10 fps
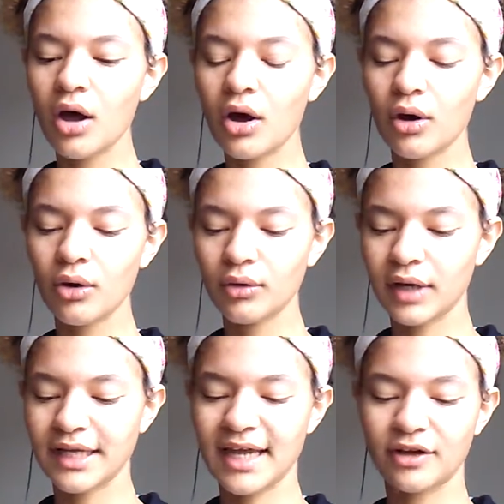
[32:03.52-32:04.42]
Oh,
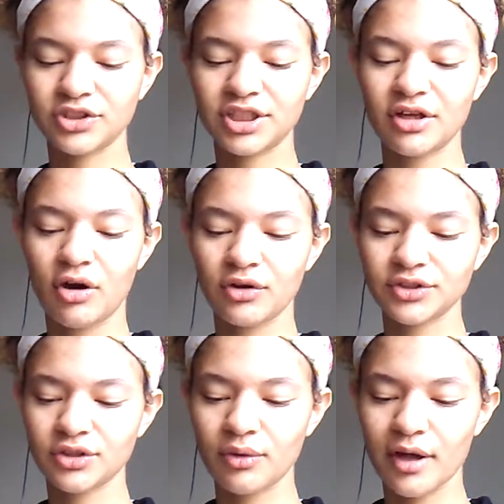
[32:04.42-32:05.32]
and how she
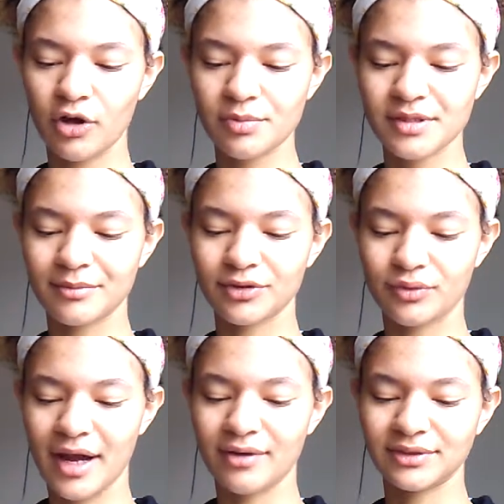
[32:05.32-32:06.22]
also helps him
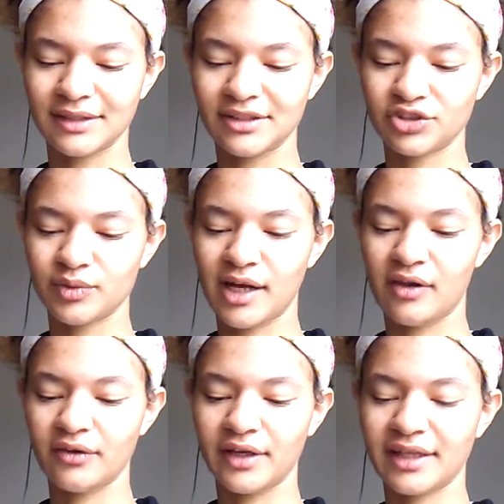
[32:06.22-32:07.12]
ground in this
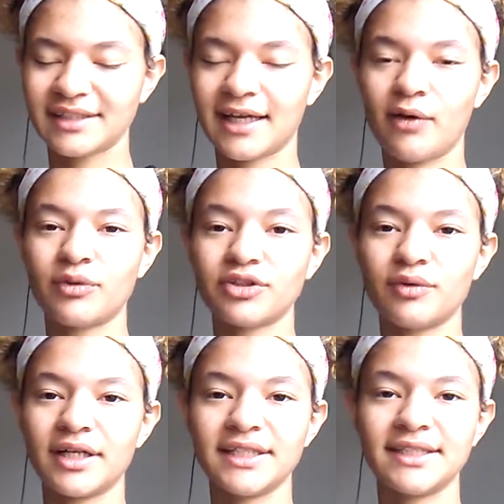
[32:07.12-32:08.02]
reality. It's like I went to
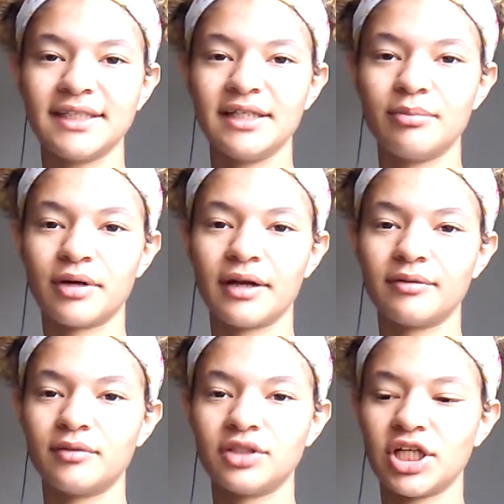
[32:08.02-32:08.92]
write a T, but
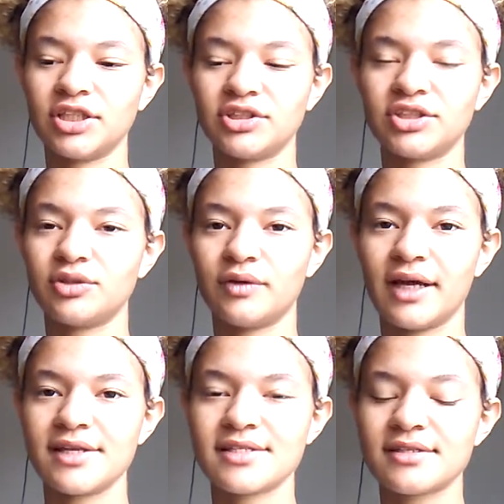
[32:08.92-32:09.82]
I changed it to an
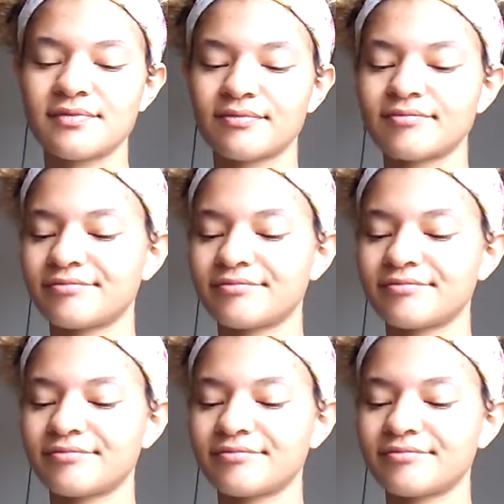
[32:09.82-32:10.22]
S.